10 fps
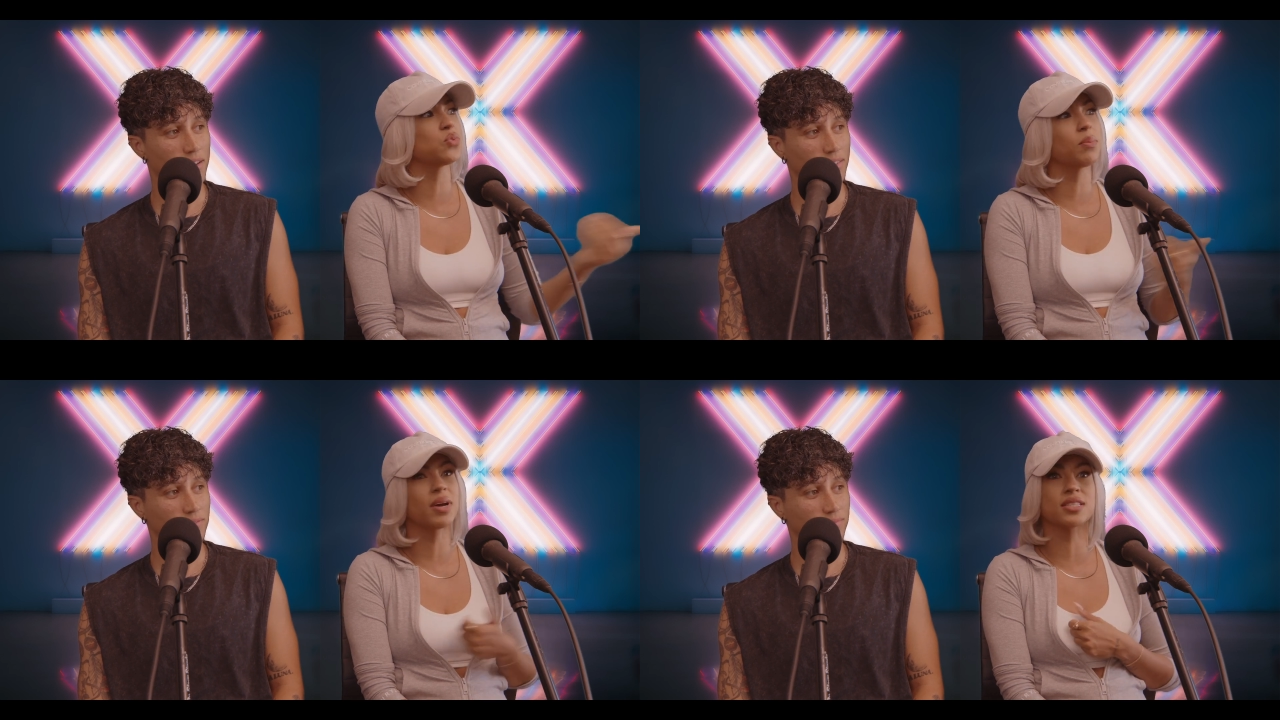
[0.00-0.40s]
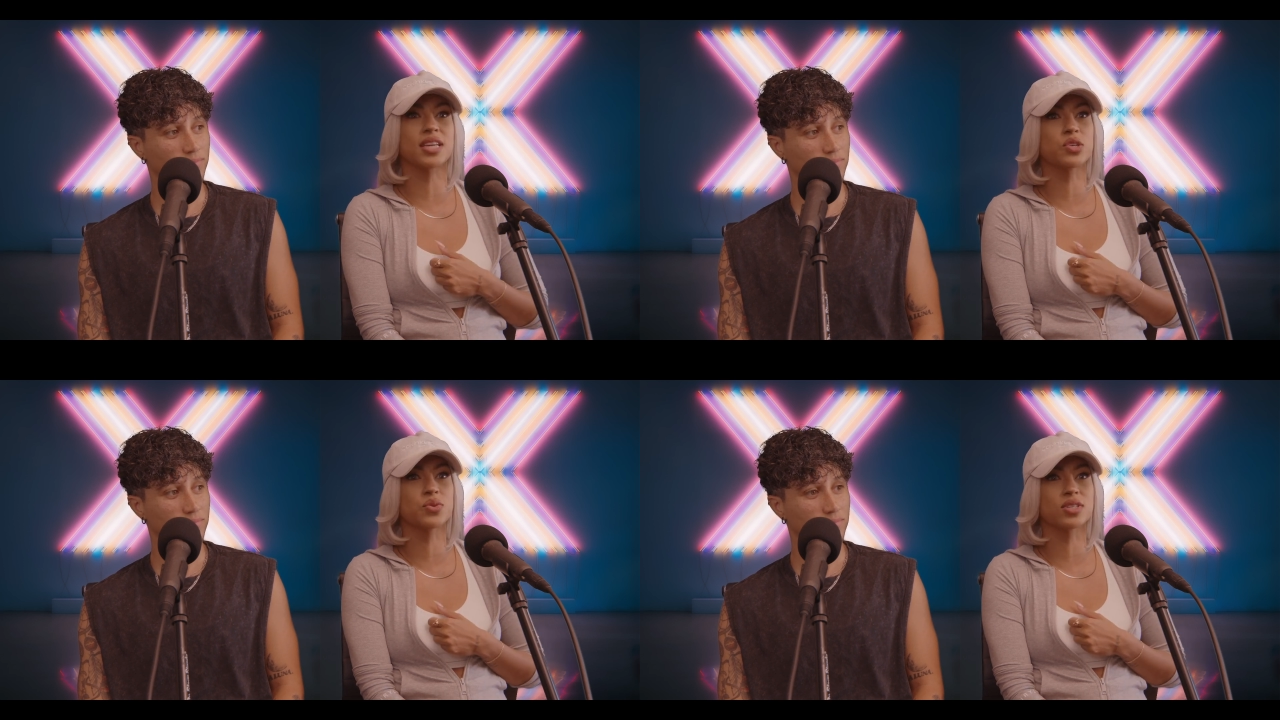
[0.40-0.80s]
Speaker 1: what my
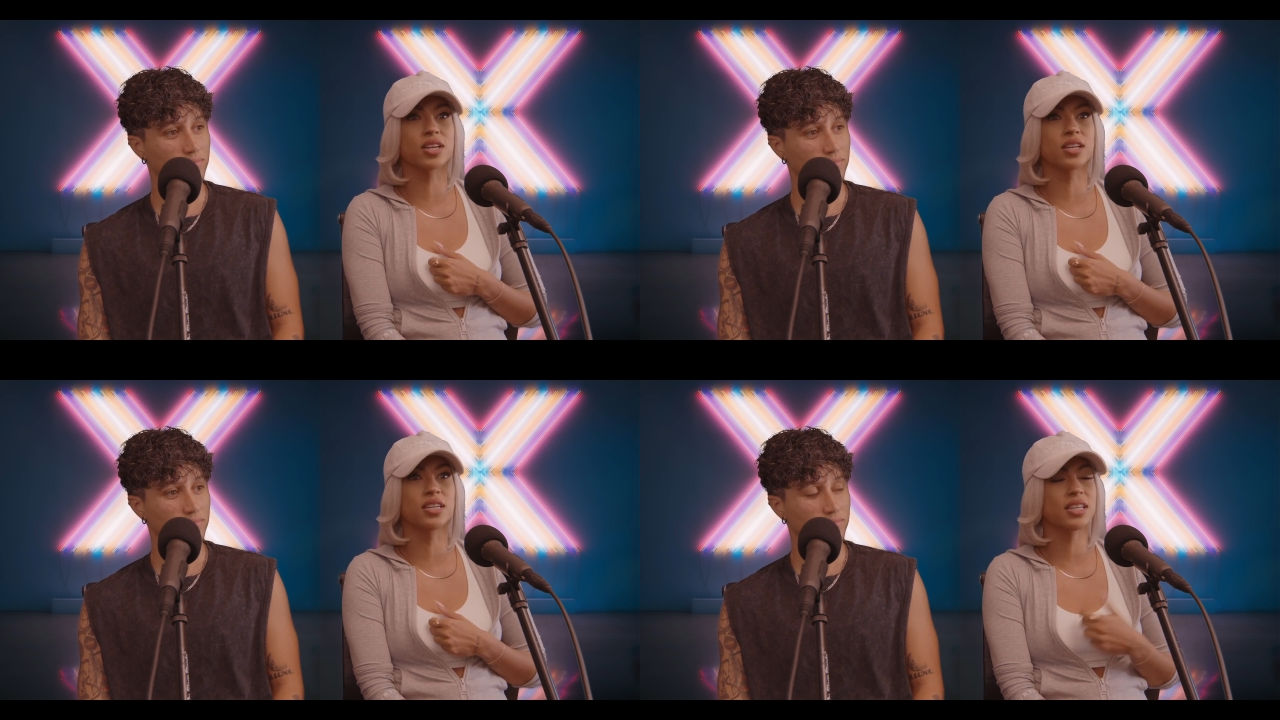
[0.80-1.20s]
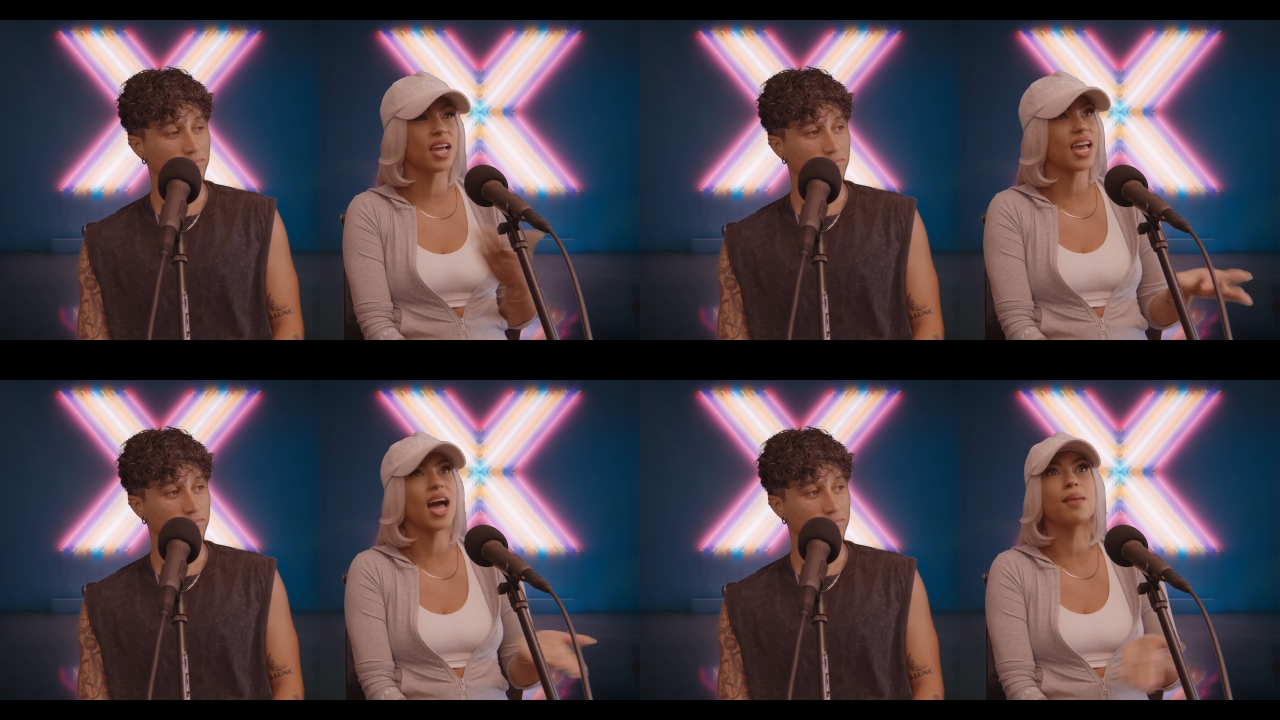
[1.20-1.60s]
schedule is going to look
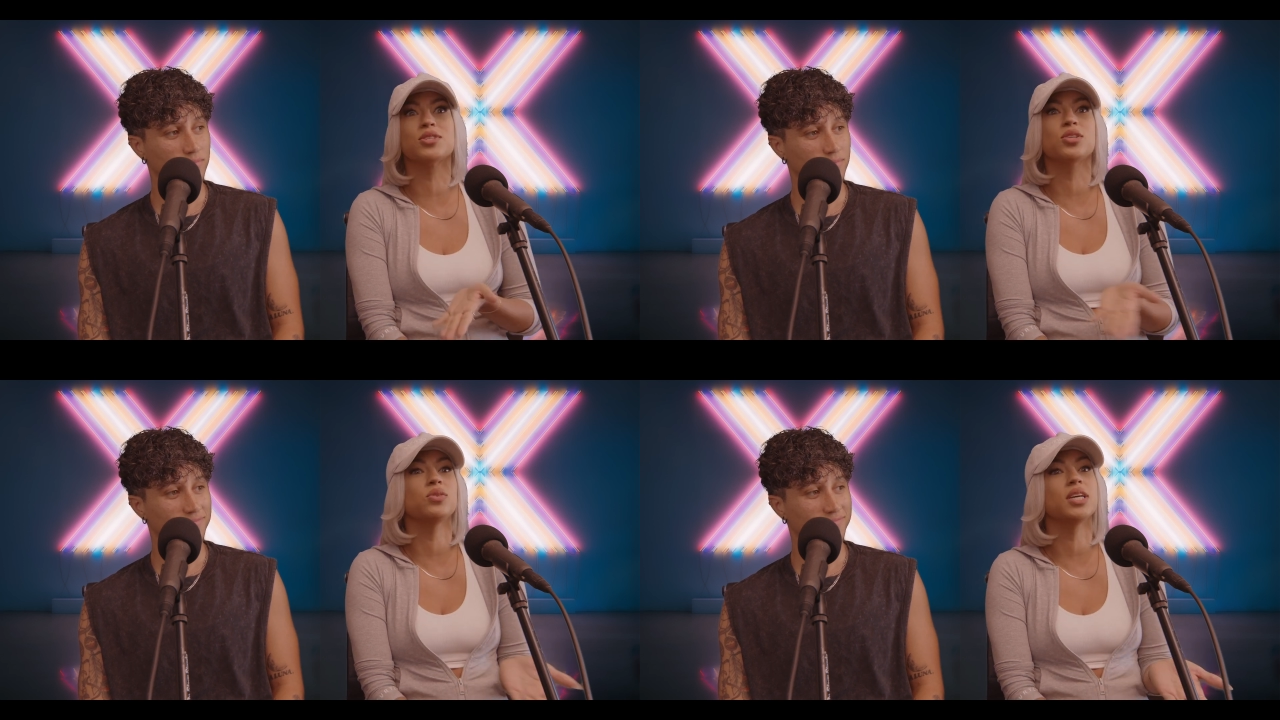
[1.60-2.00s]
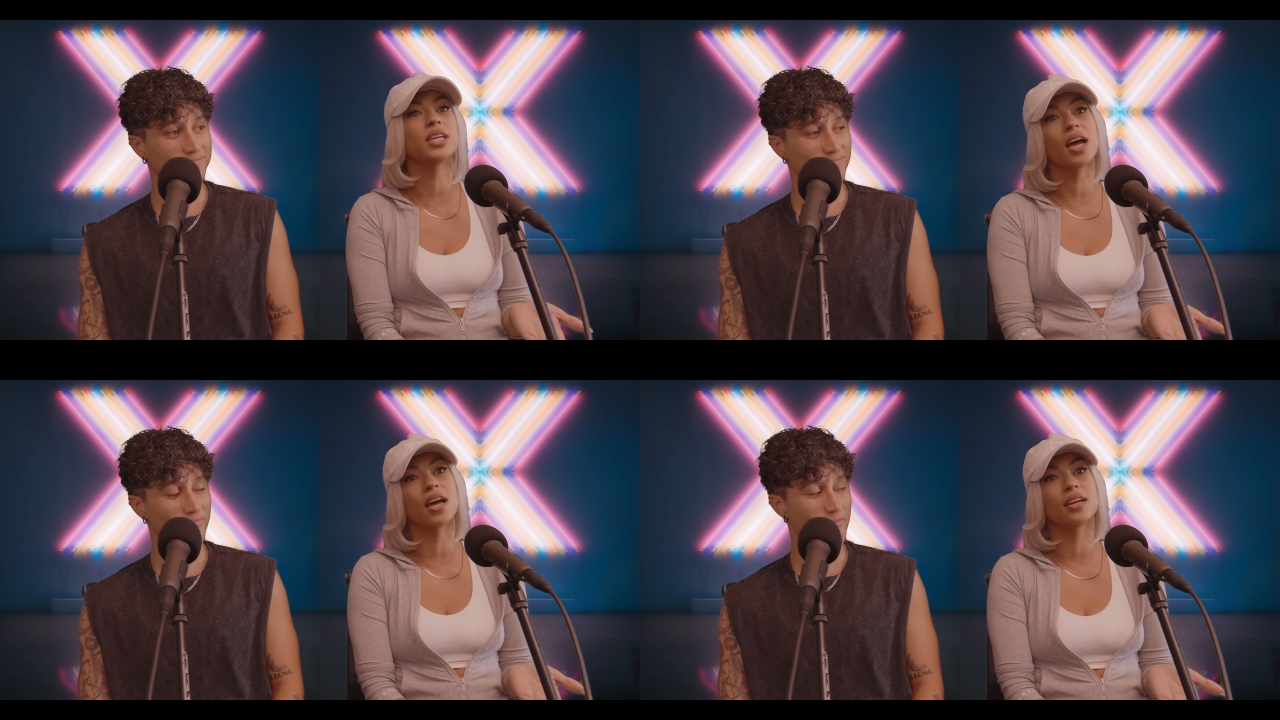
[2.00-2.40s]
like. Absolutely
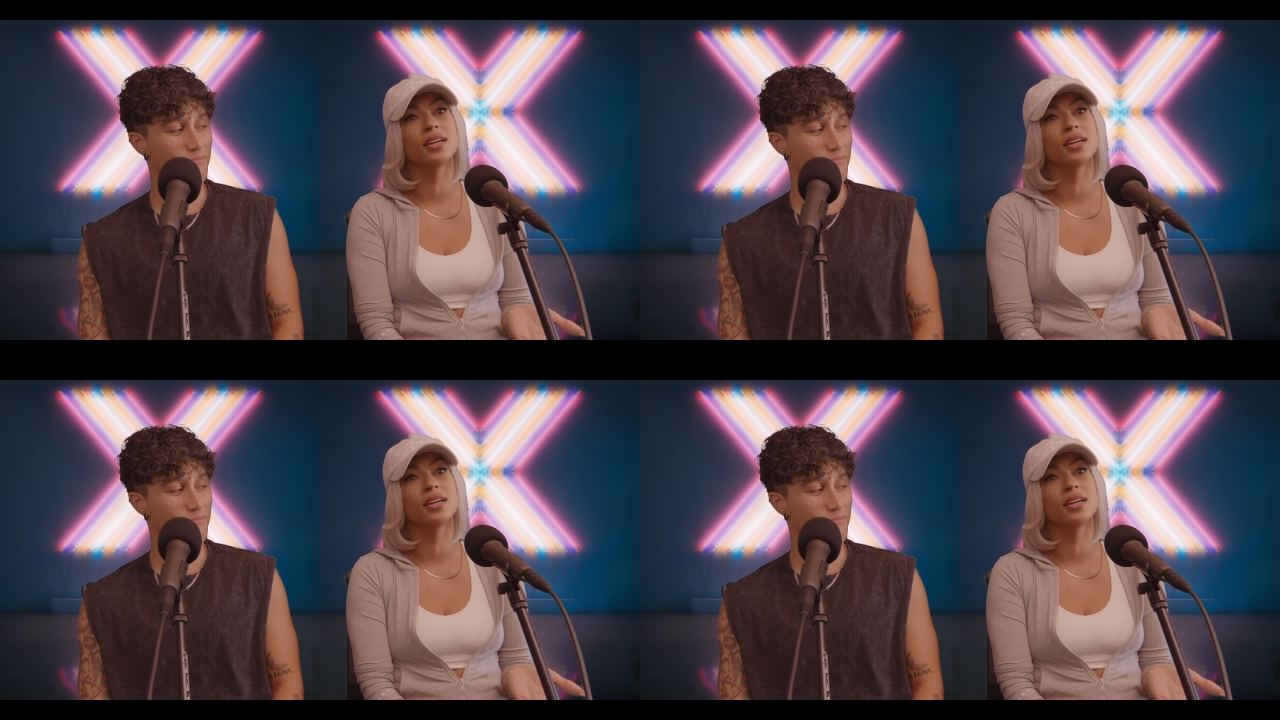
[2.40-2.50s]
not.